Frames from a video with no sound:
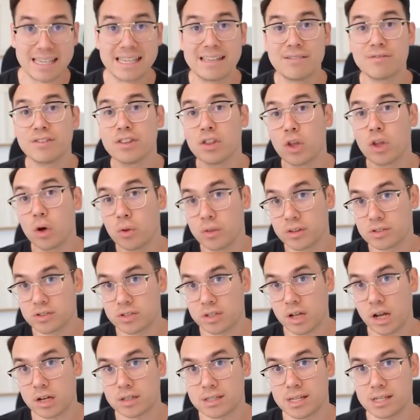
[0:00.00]
even though the
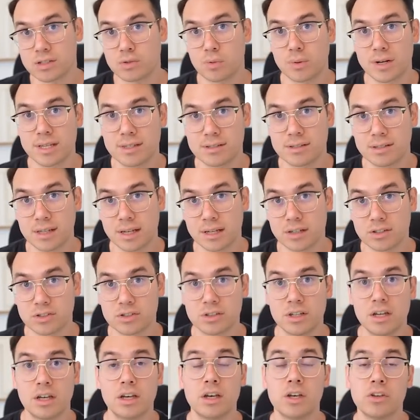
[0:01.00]
stock's at
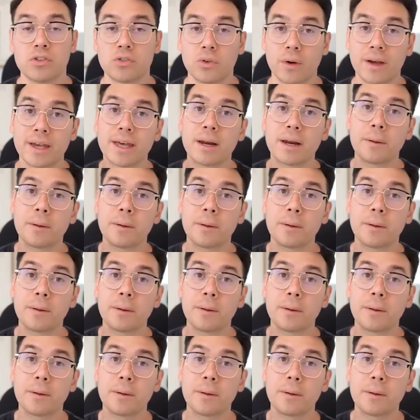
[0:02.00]
26. So I get